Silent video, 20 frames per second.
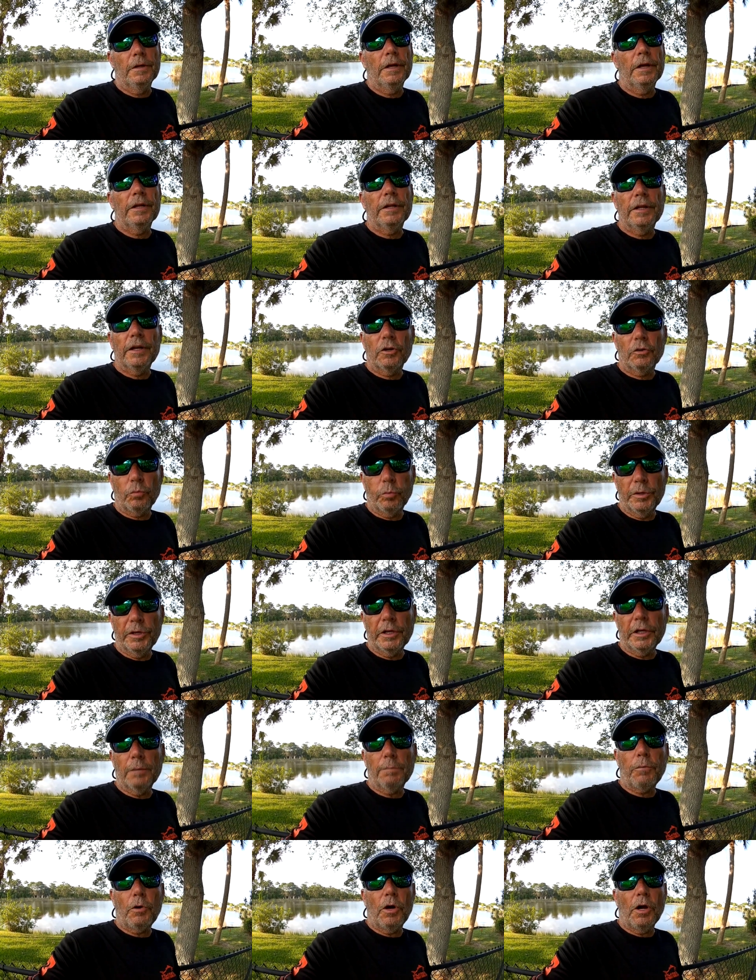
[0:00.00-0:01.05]
And there's where you
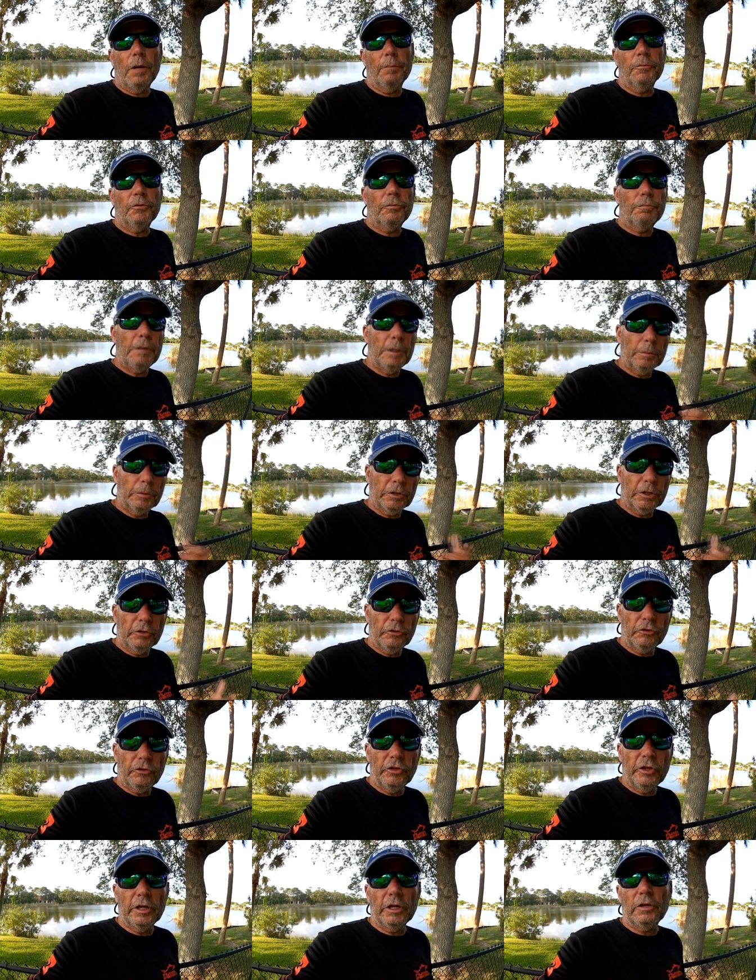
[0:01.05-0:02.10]
get problems. People get
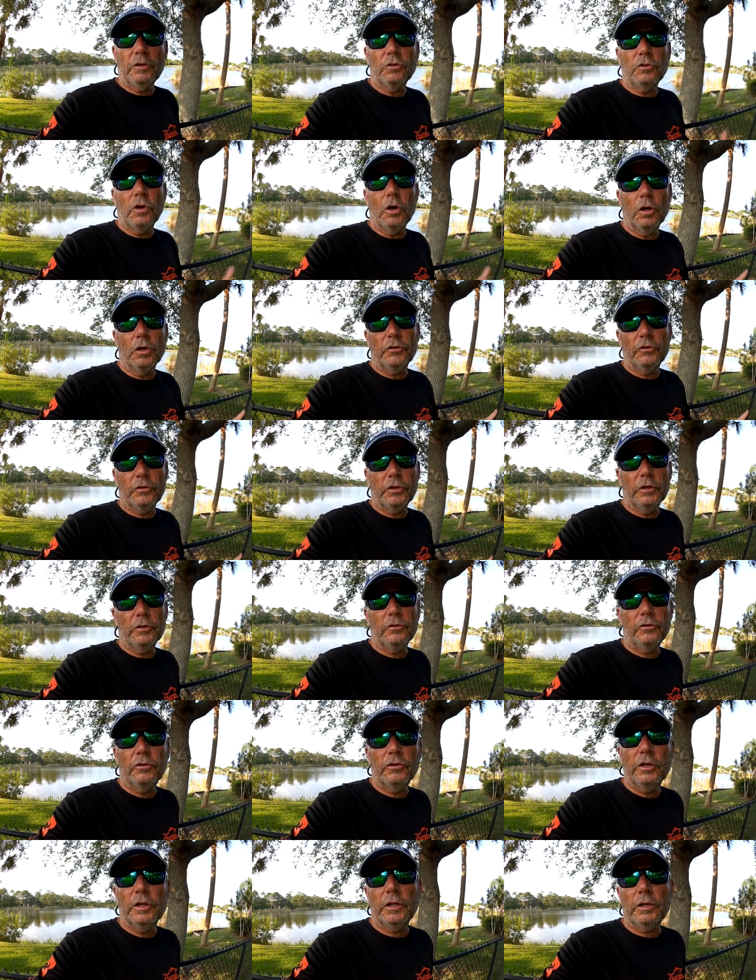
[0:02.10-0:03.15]
sick, dogs get
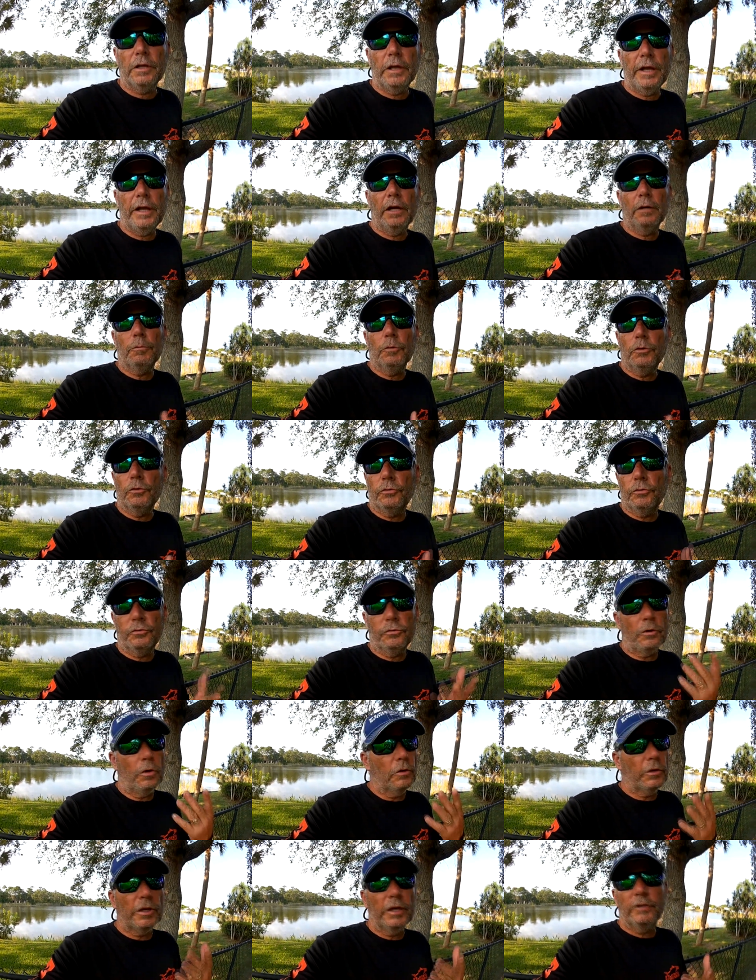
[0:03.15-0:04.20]
sick, animals,
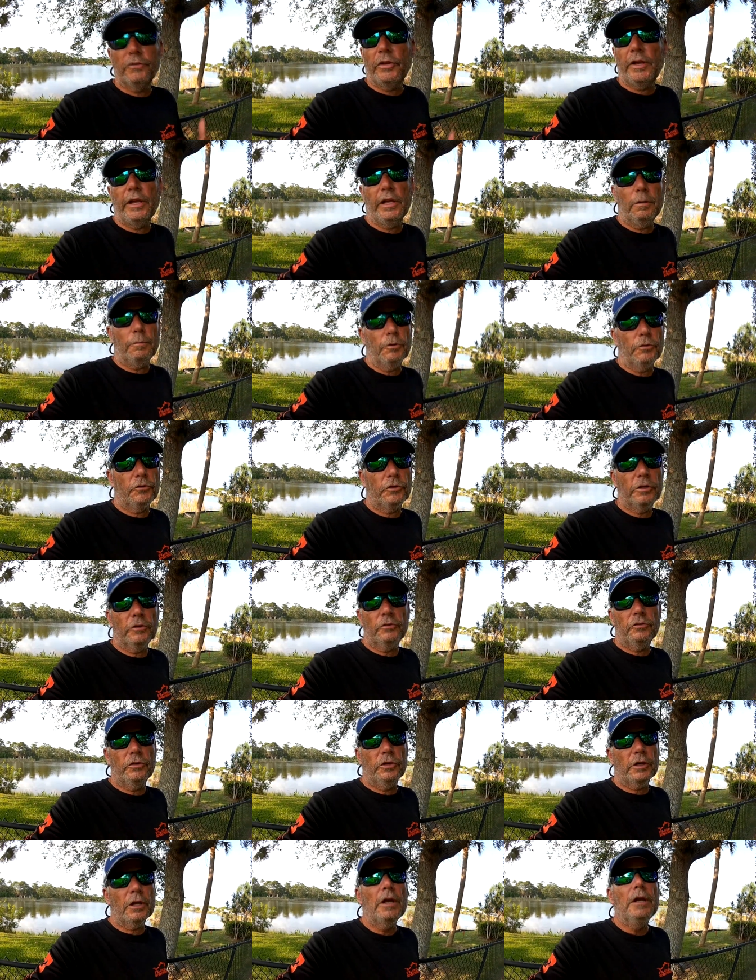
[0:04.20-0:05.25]
all kinds of animals get
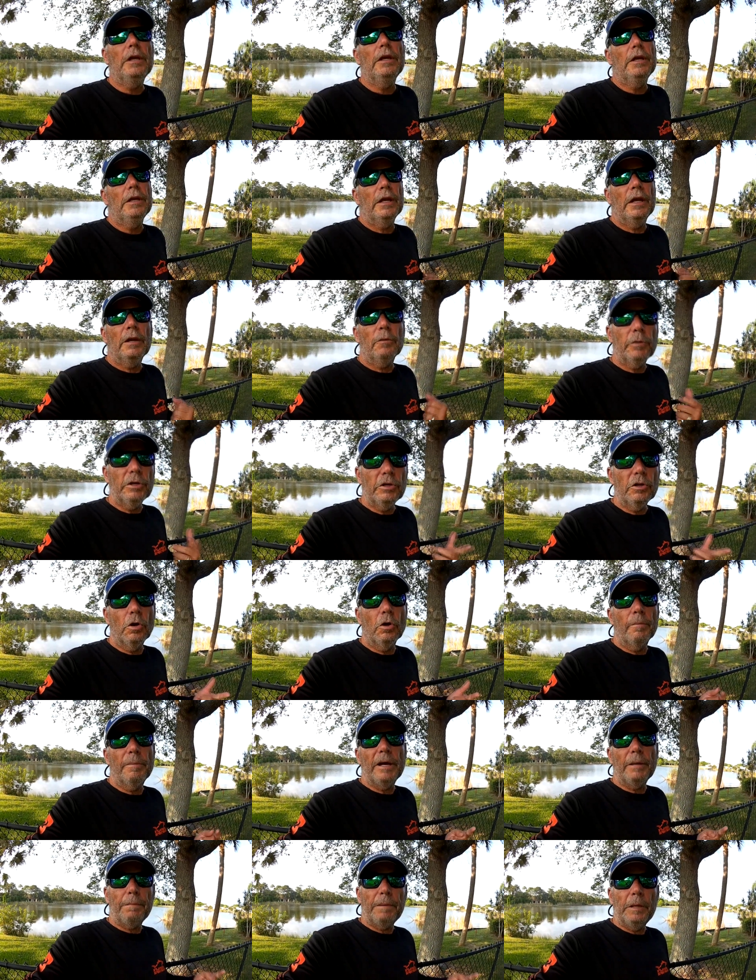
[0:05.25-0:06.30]
sick. And we know
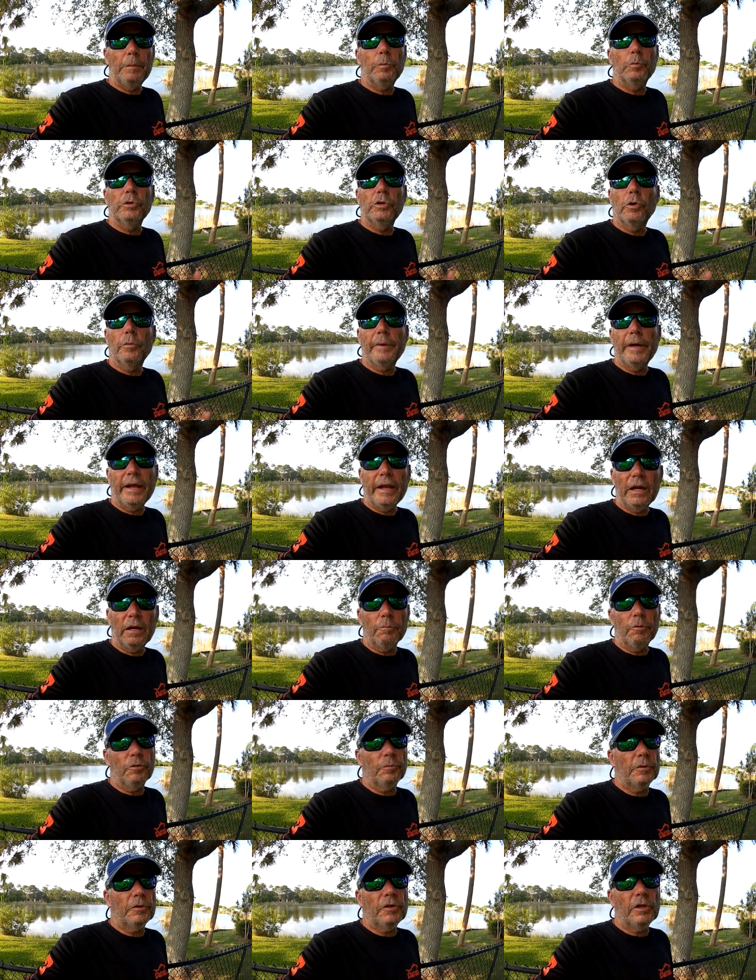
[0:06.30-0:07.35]
about people, we know about
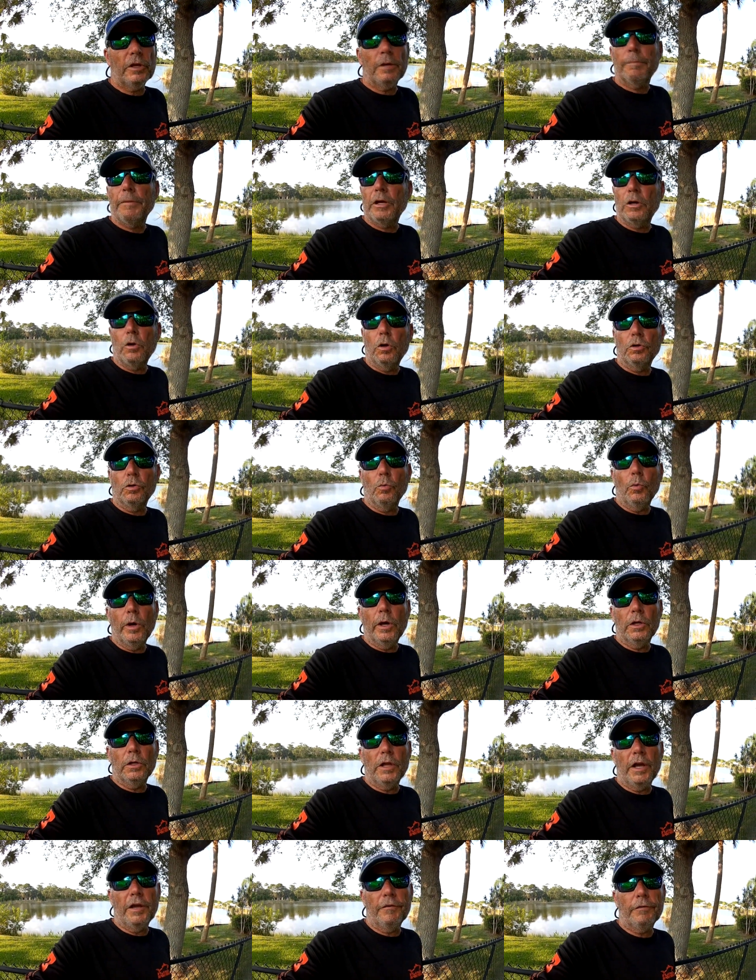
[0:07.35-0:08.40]
animals, but think about all the
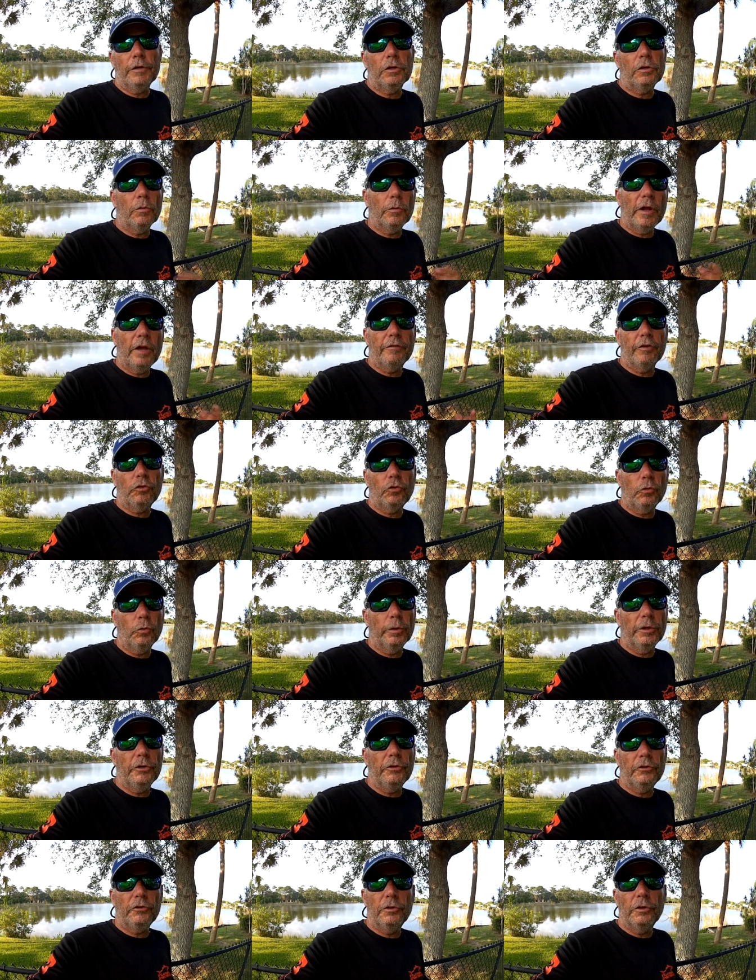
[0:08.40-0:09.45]
wildlife that don't have a
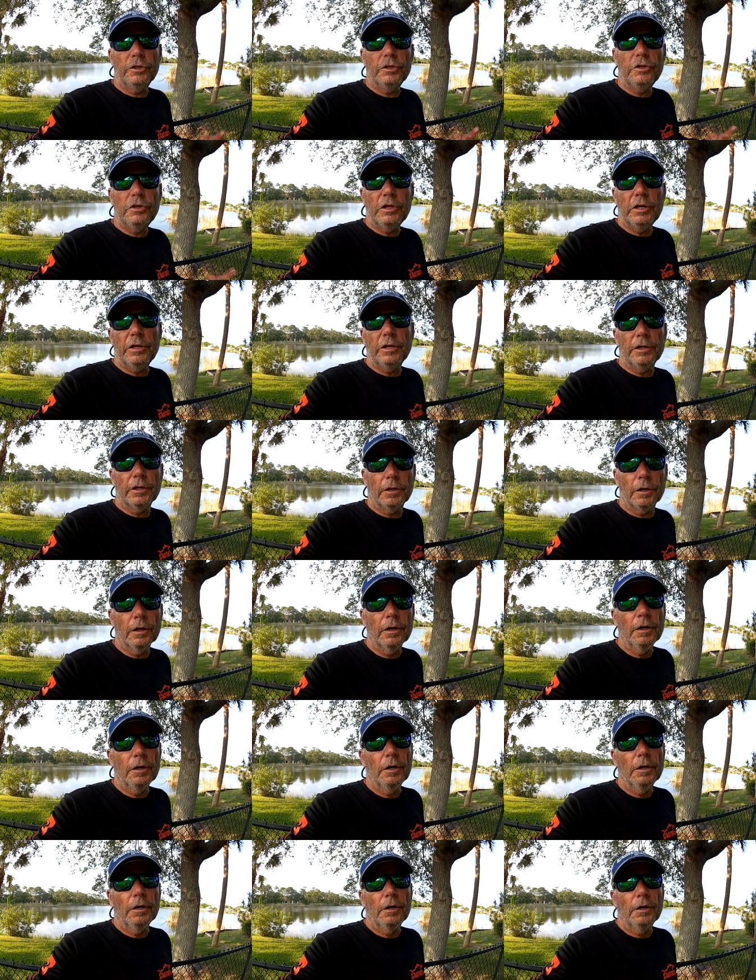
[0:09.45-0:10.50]
choice. The deer,
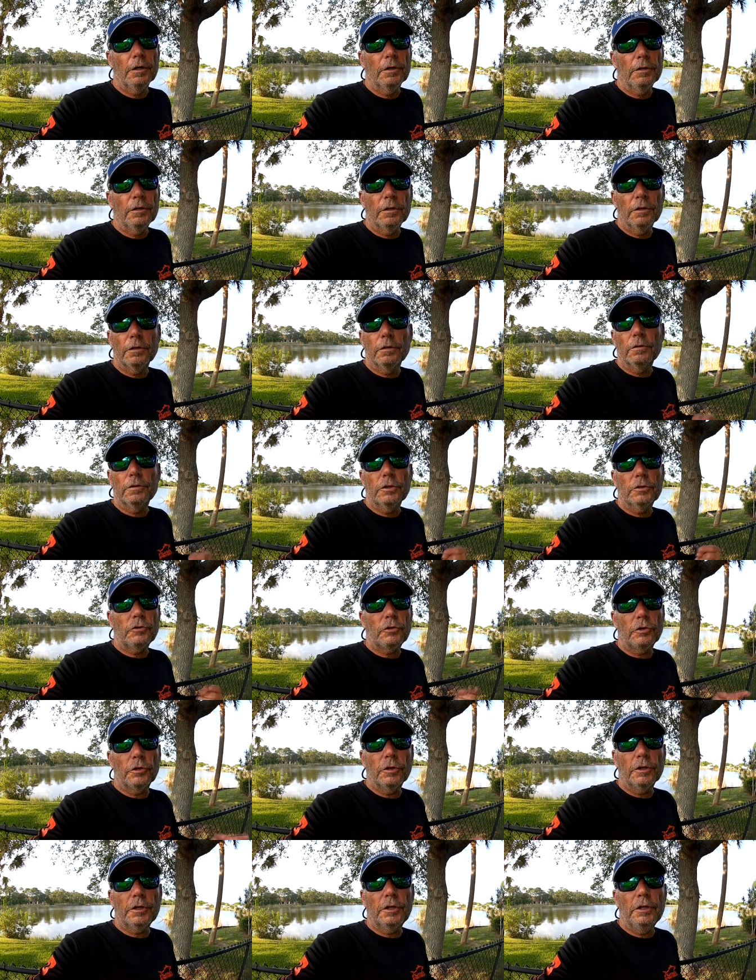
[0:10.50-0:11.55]
you know, the
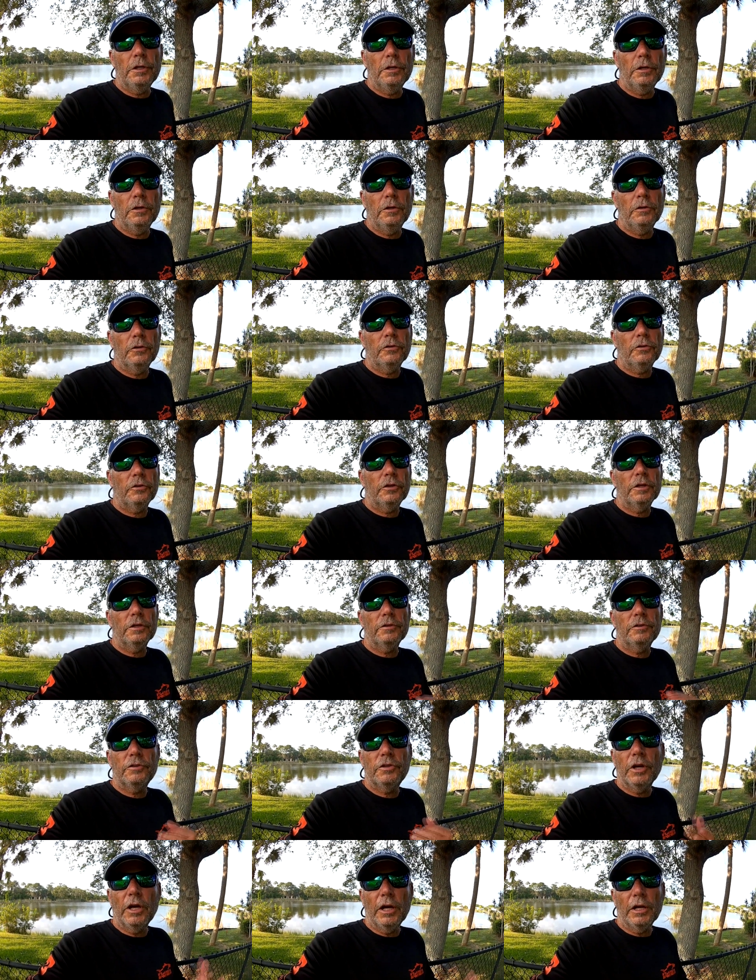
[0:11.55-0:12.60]
turkeys, the
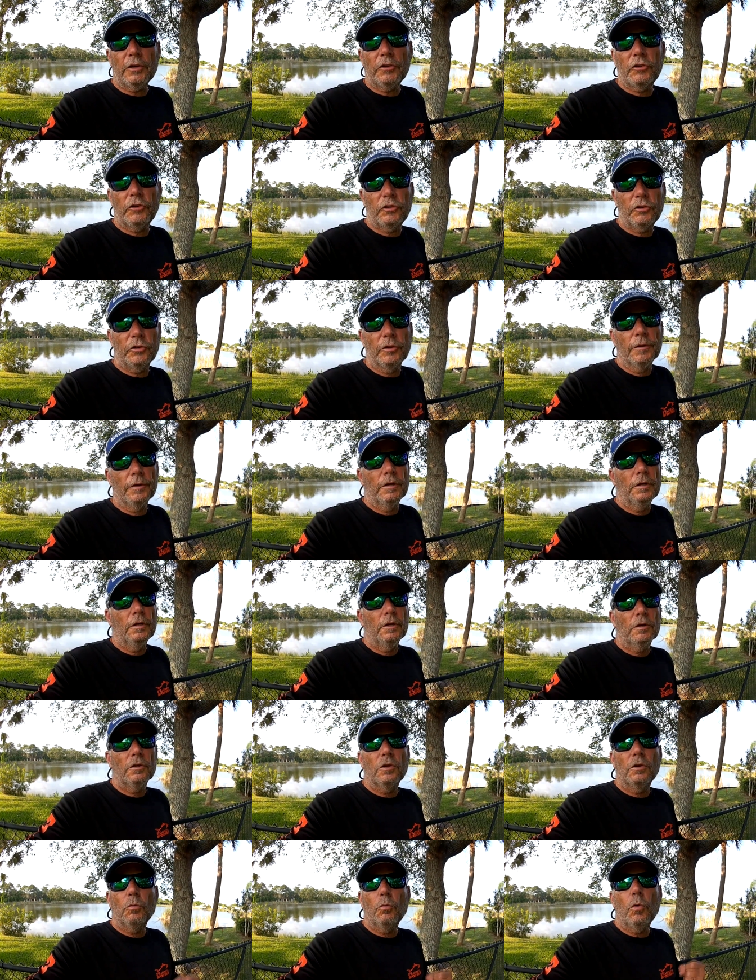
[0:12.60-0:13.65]
ducks,
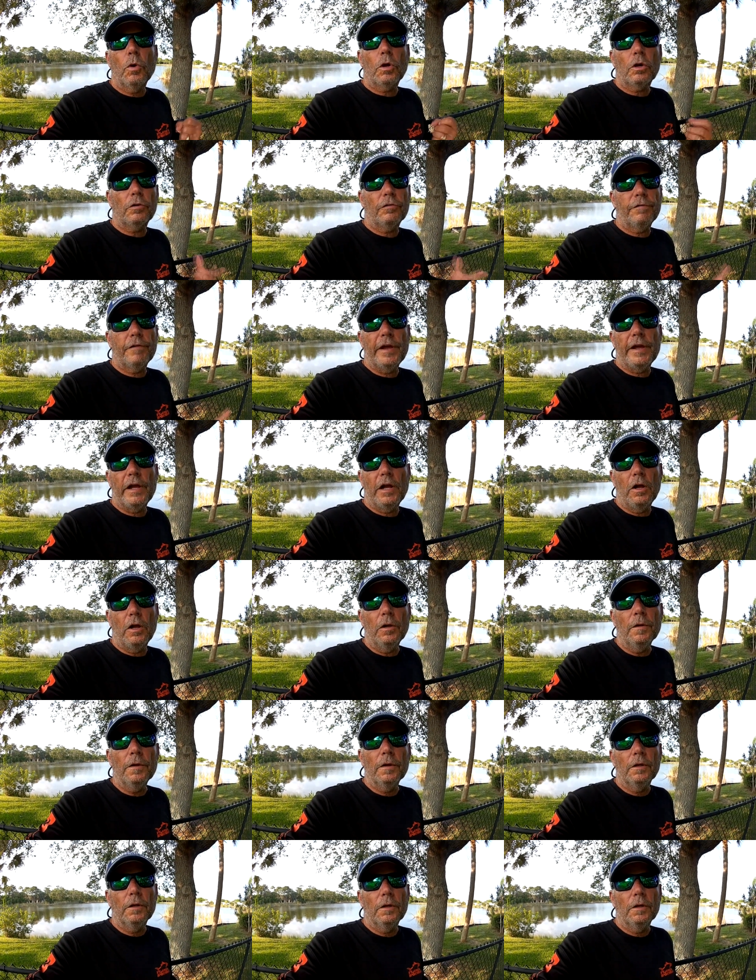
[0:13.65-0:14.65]
the waterfowl,